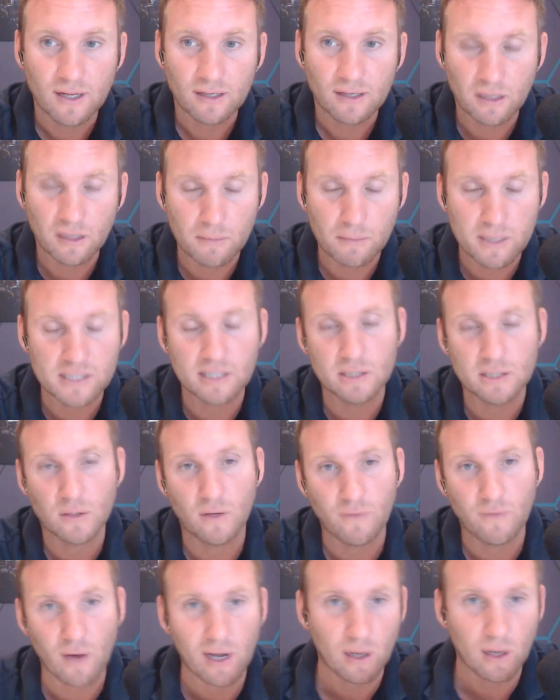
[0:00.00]
committing to a
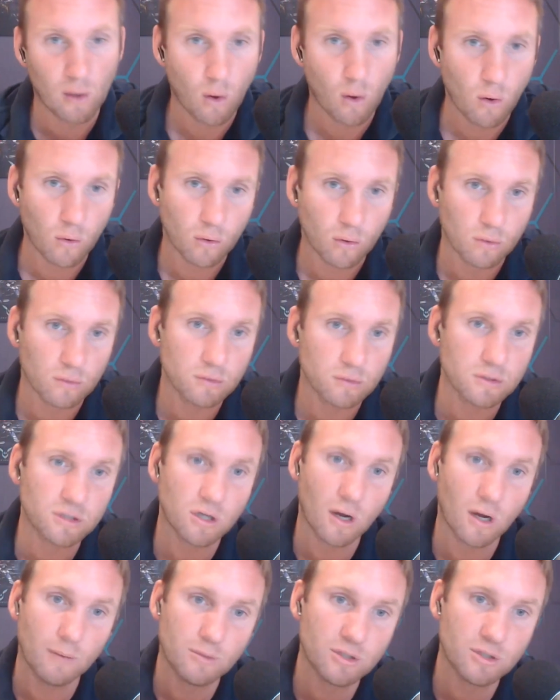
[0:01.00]
very long
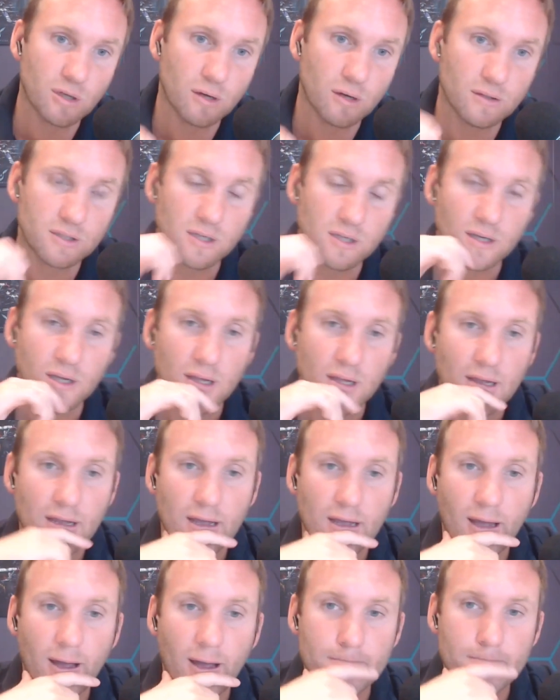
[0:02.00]
time charter.
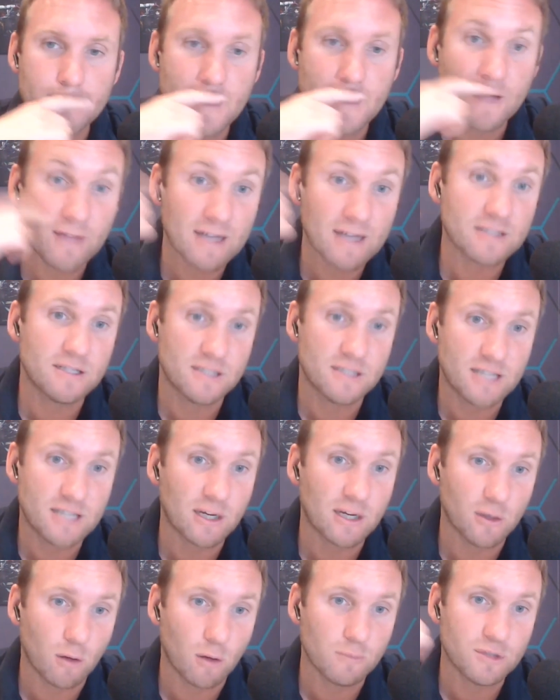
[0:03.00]
And that's the
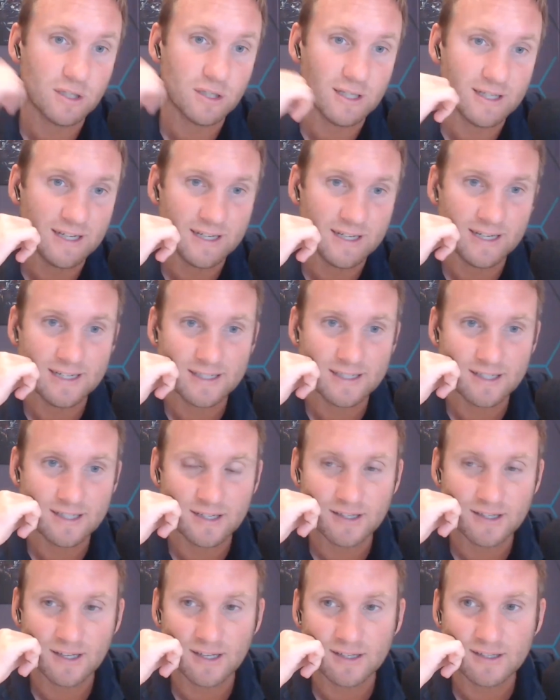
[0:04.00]
second option. It is
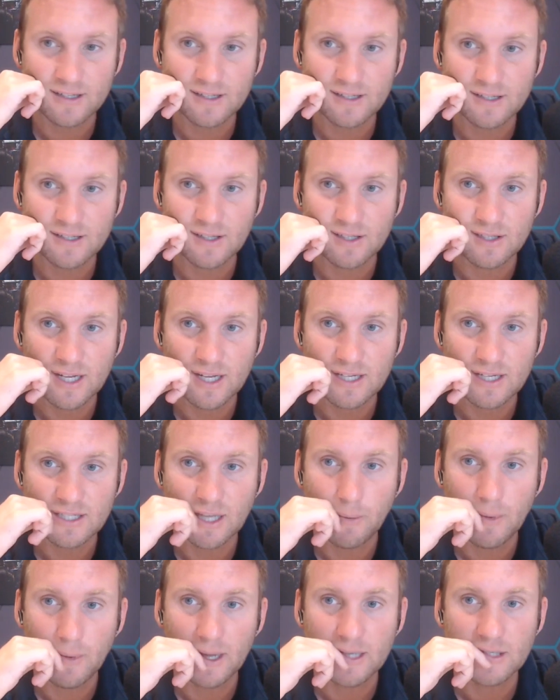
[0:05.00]
the
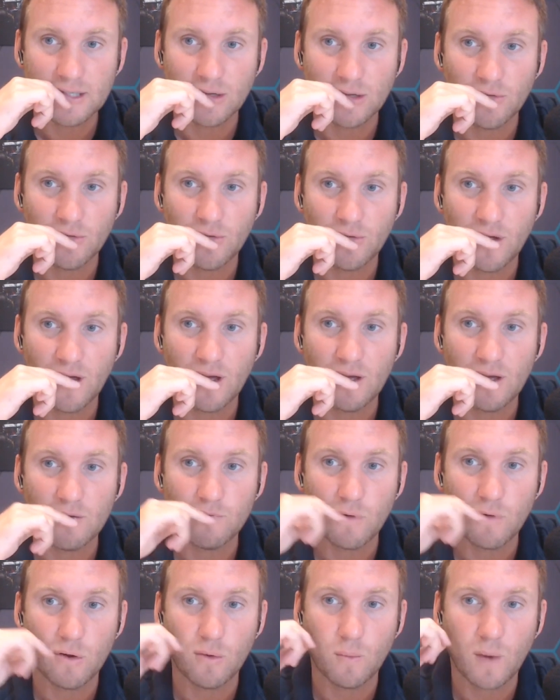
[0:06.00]
TCP sort of
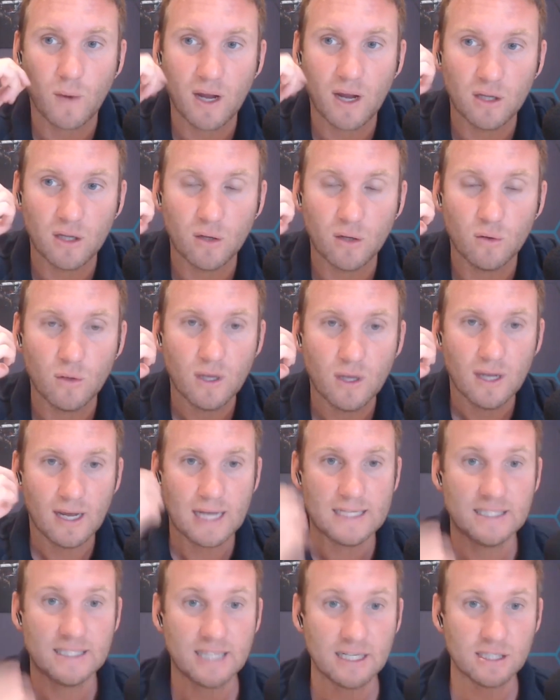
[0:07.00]
route, where you
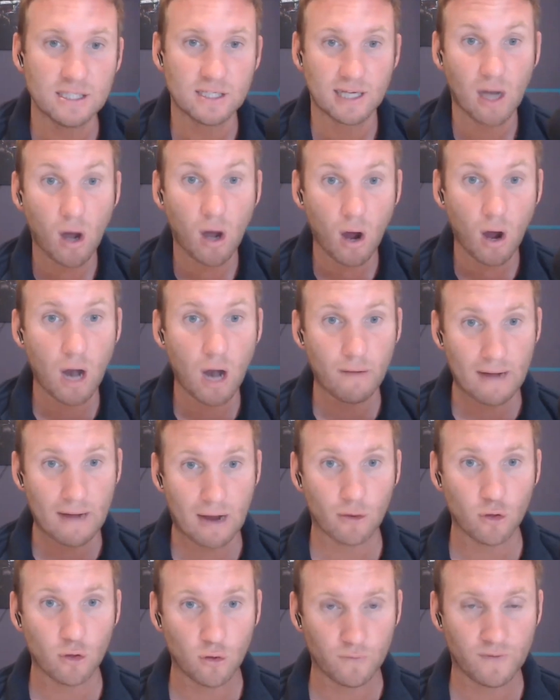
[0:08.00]
essentially hire
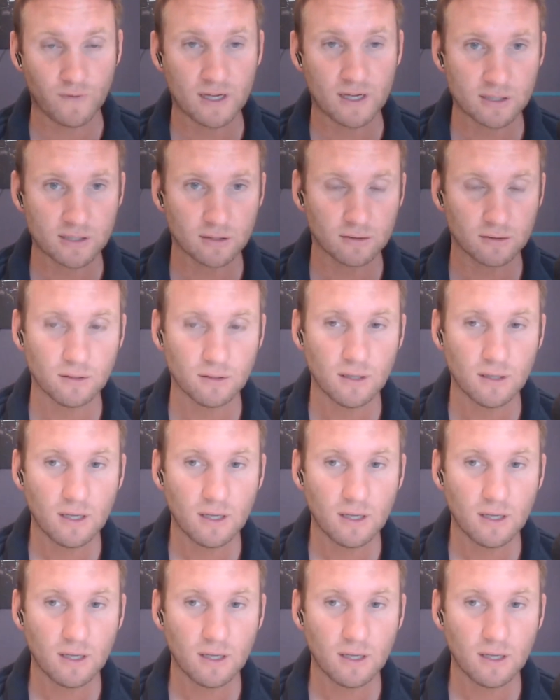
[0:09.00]
out your vessel